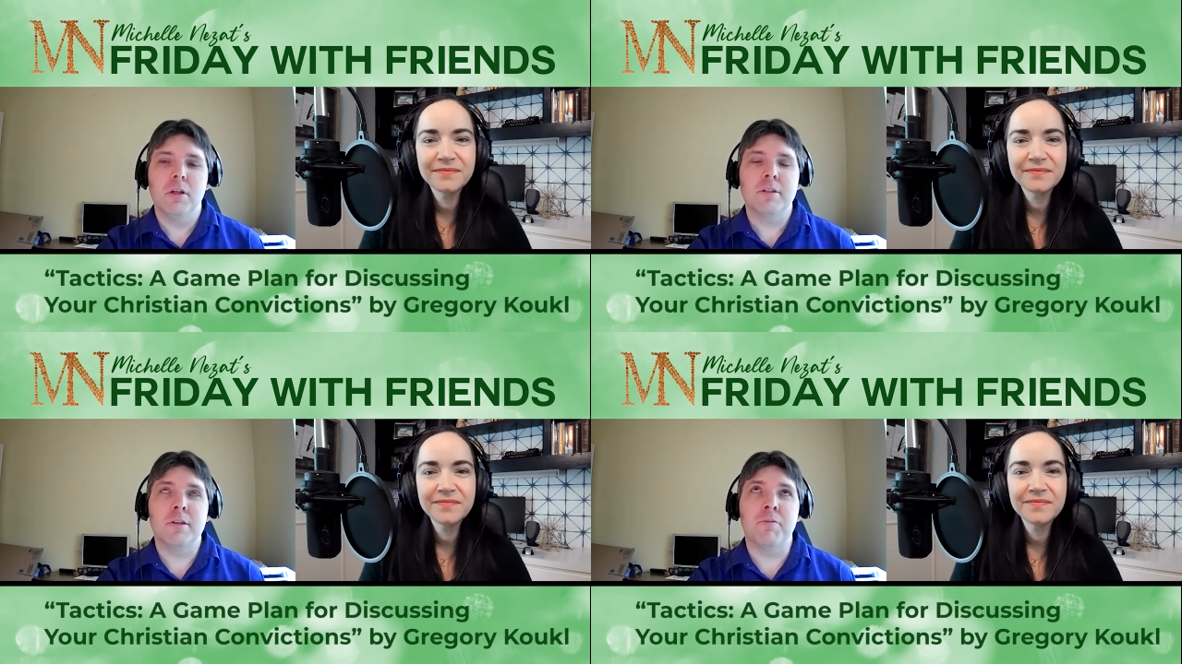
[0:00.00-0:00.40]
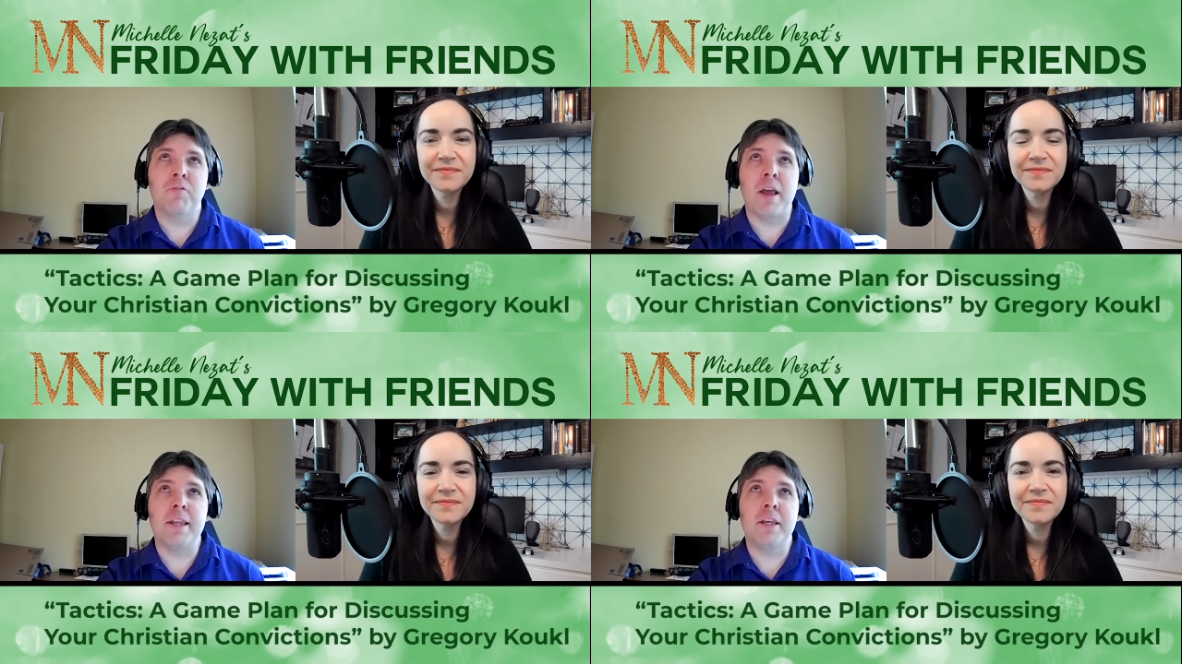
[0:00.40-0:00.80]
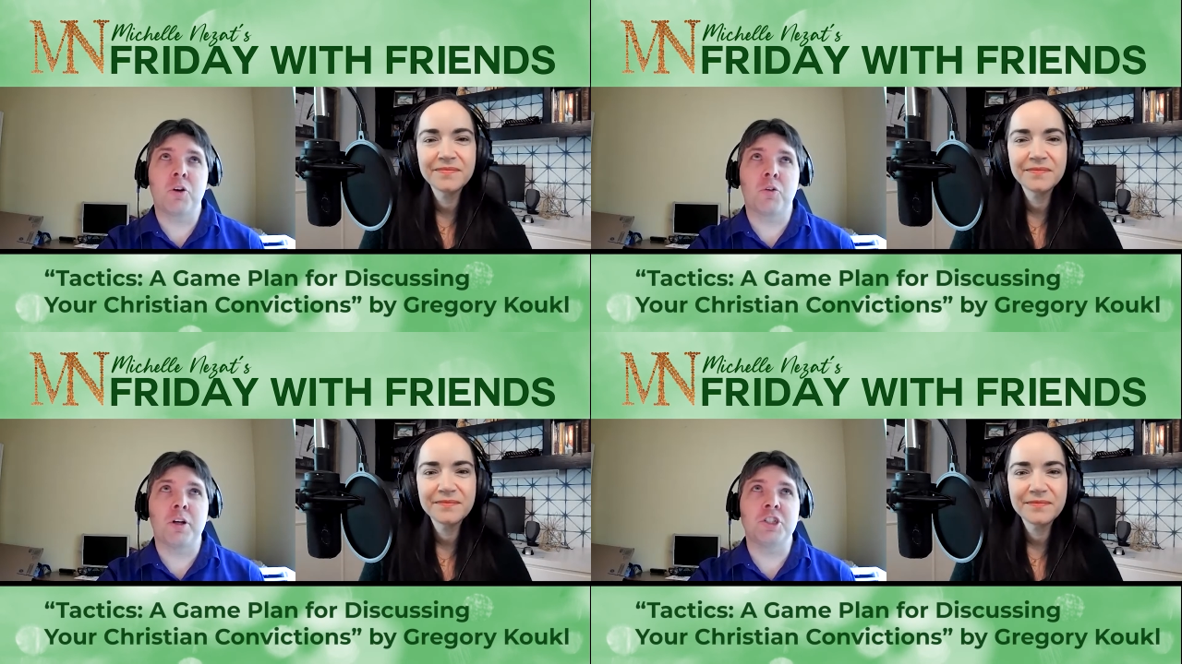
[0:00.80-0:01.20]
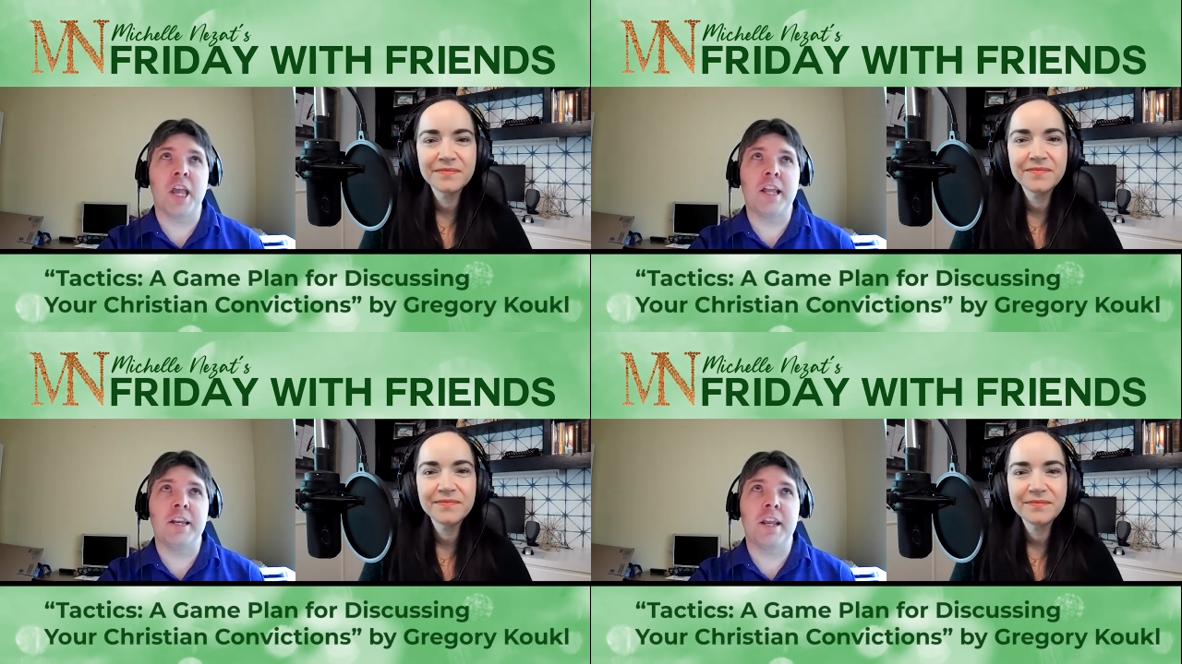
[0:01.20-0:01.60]
Speaker 1: defending
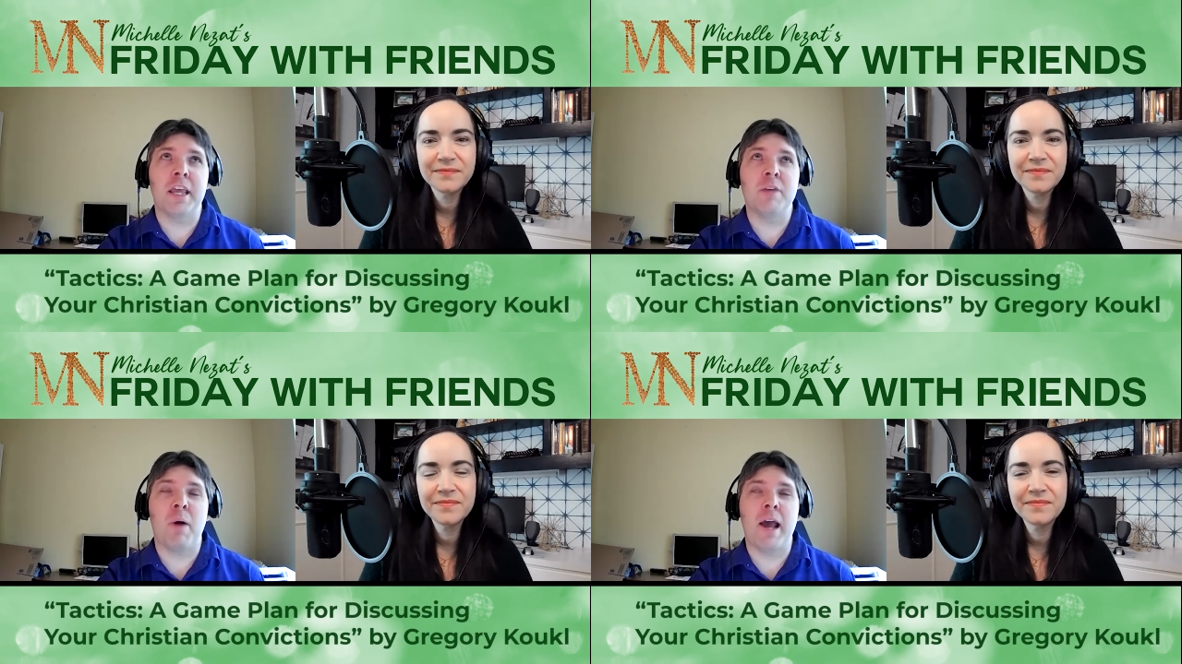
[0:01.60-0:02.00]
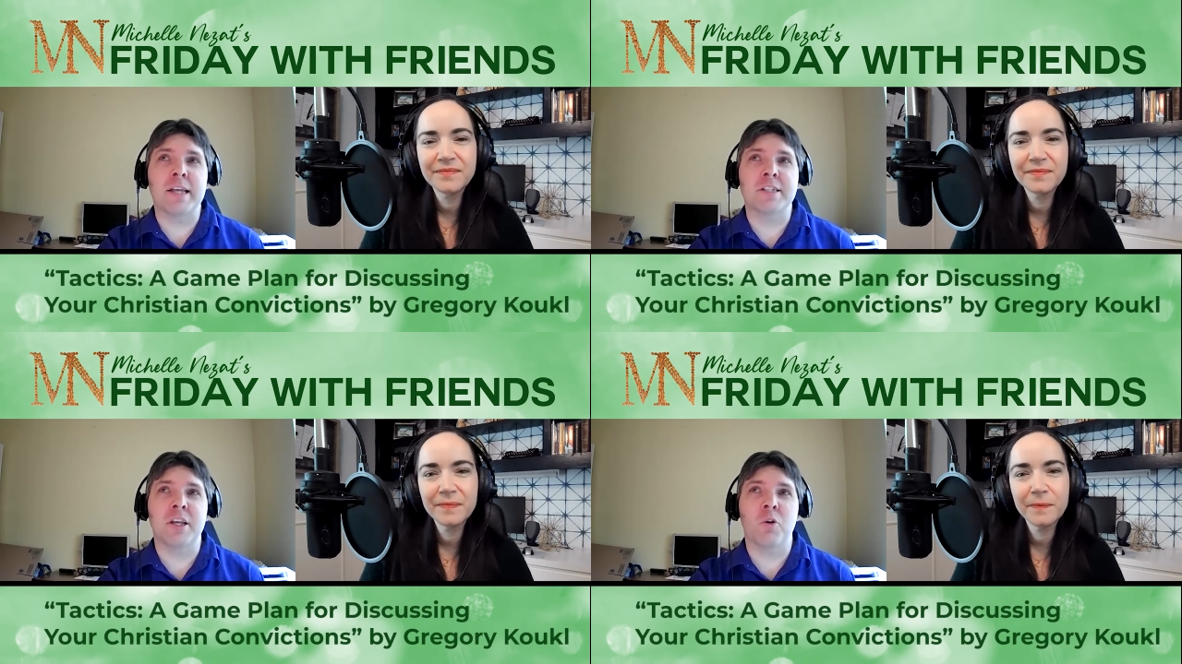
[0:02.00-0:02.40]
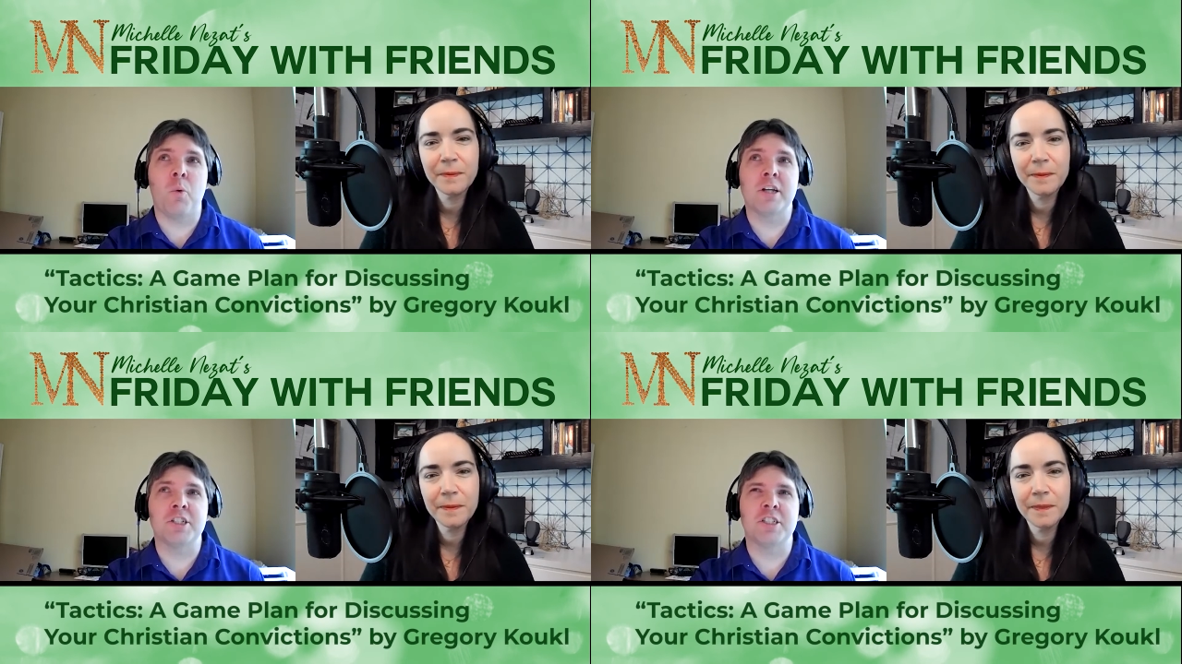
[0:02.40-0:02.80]
Christianity by asking questions.